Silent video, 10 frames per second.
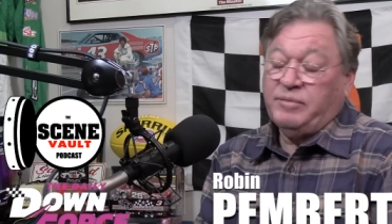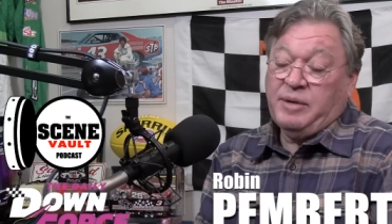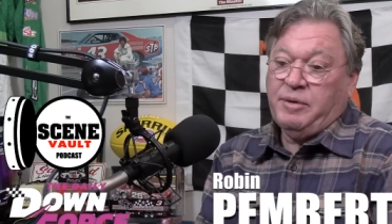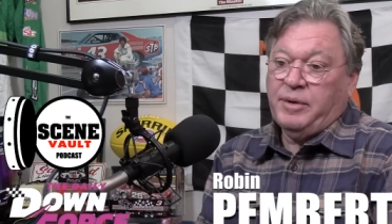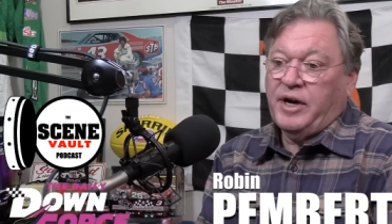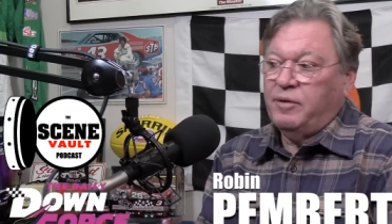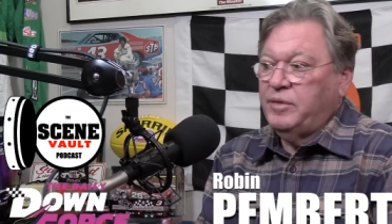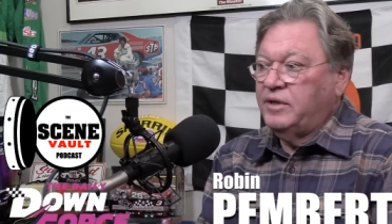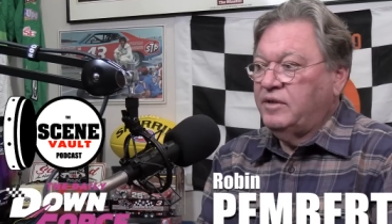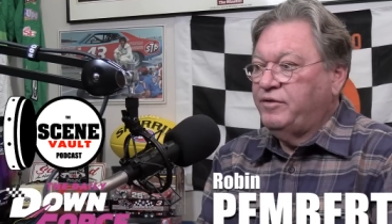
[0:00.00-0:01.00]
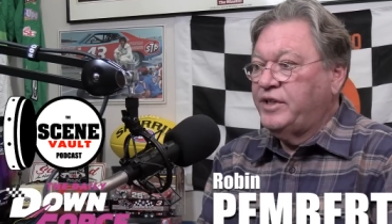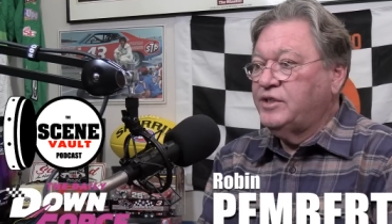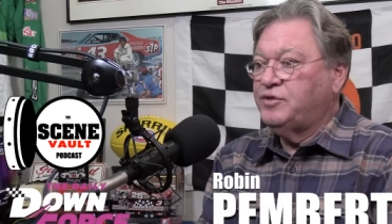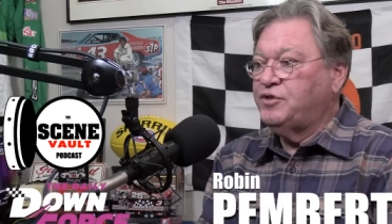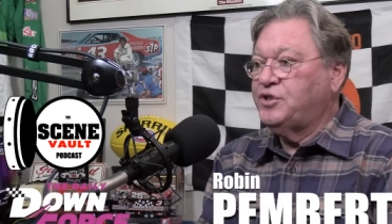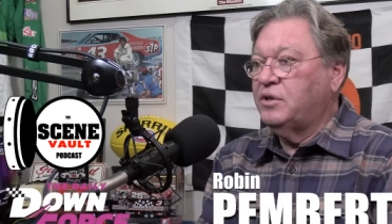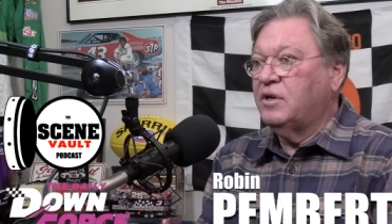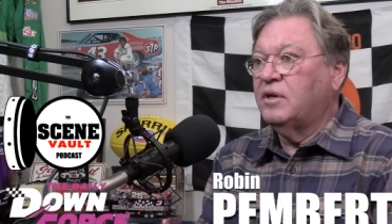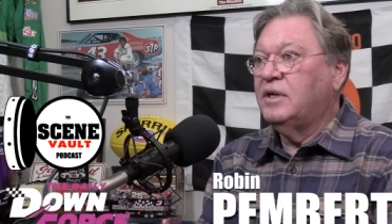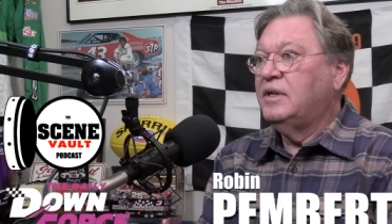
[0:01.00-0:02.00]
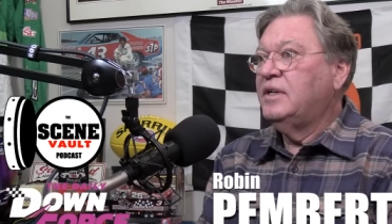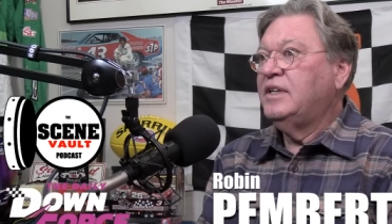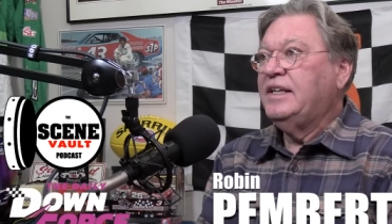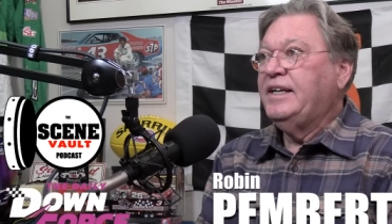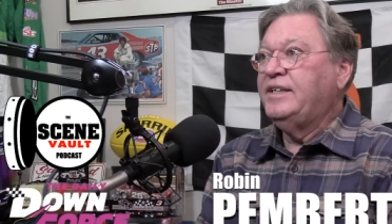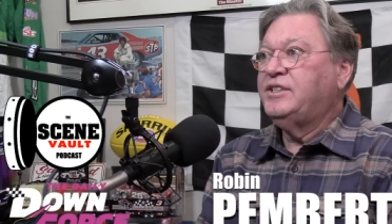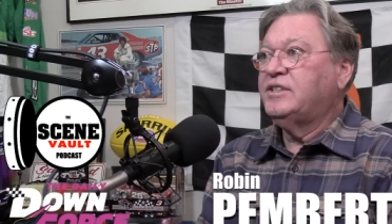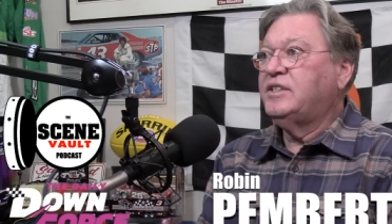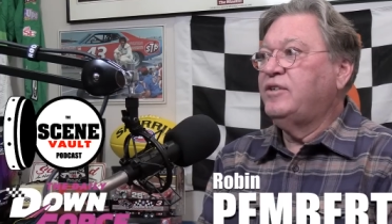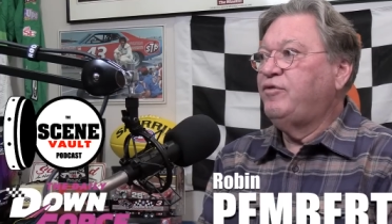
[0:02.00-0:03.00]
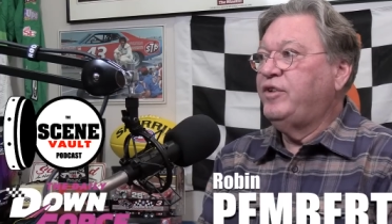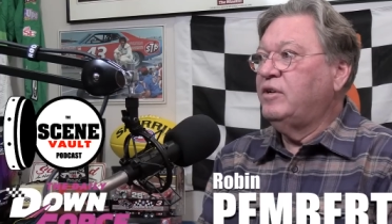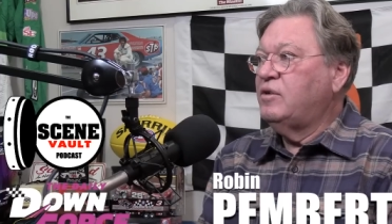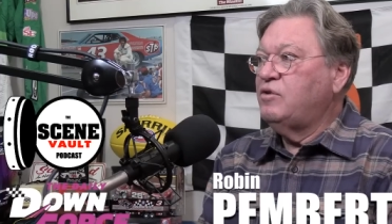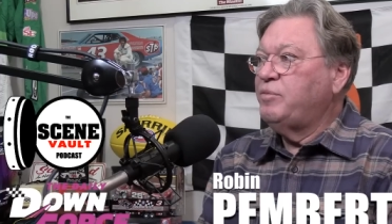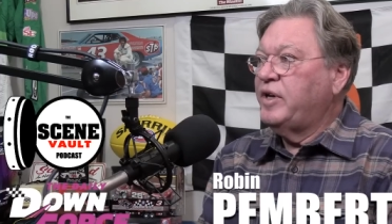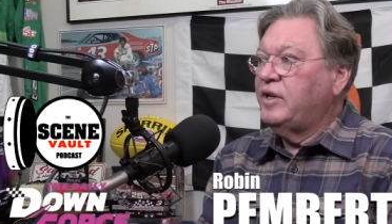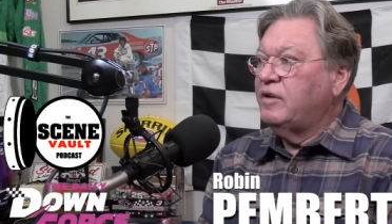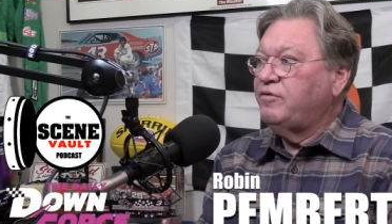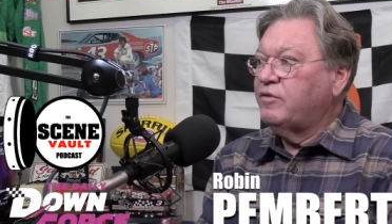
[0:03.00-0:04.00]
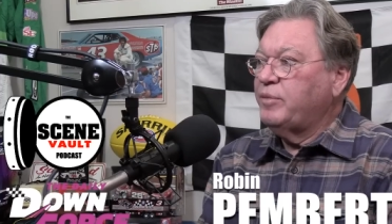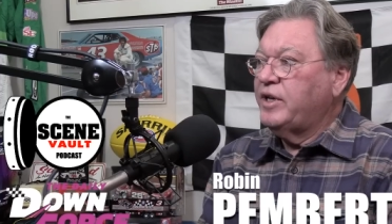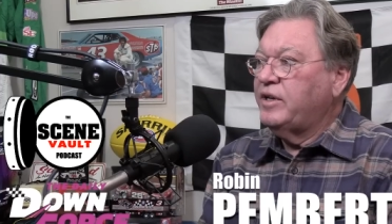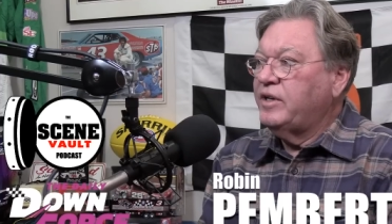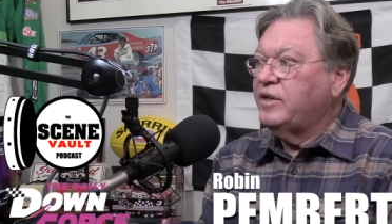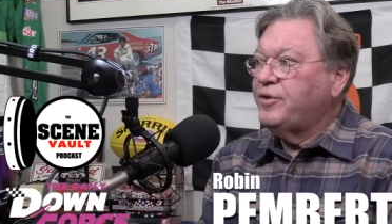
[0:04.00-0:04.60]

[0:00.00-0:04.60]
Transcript: maybe mine, but of his for sure, it just didn't feel homey enough for me.